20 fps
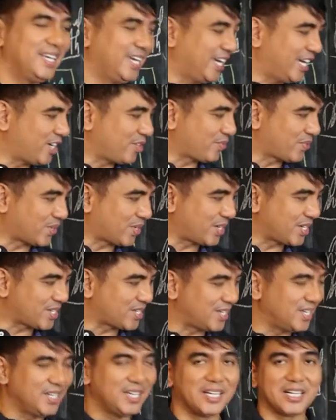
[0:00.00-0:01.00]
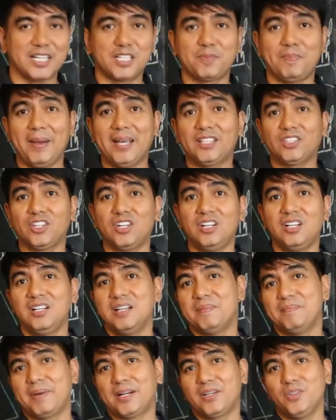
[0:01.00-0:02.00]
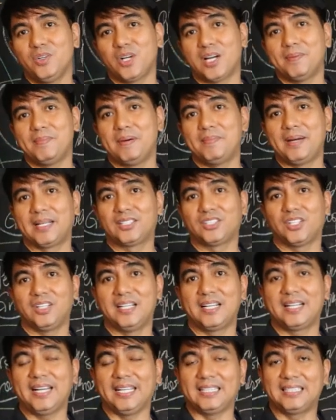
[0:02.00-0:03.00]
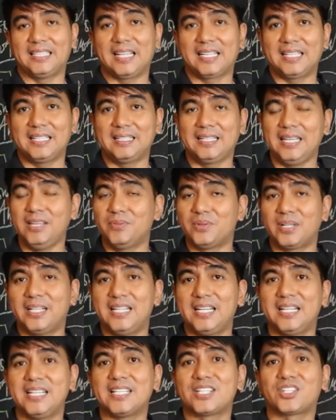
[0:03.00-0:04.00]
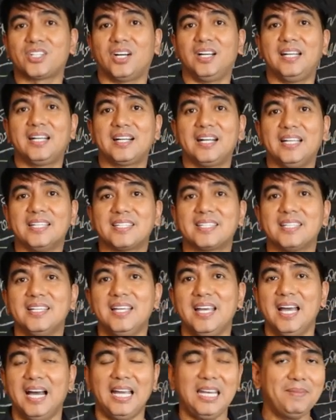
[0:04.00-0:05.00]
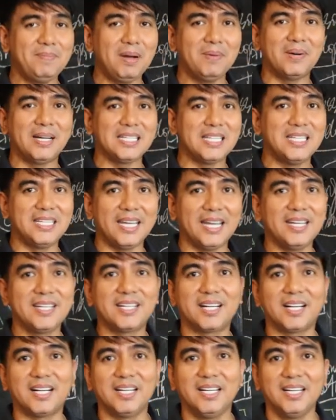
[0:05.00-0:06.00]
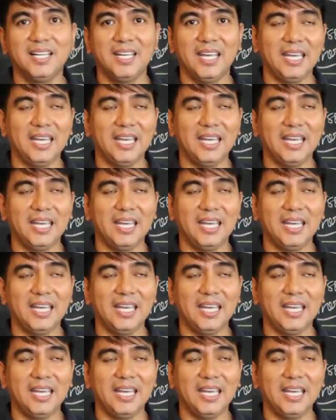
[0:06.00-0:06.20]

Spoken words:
And of course, respeto. Marunong ka ba mag-tolerate? The keyword here is tolerance. Halimbawa, gender.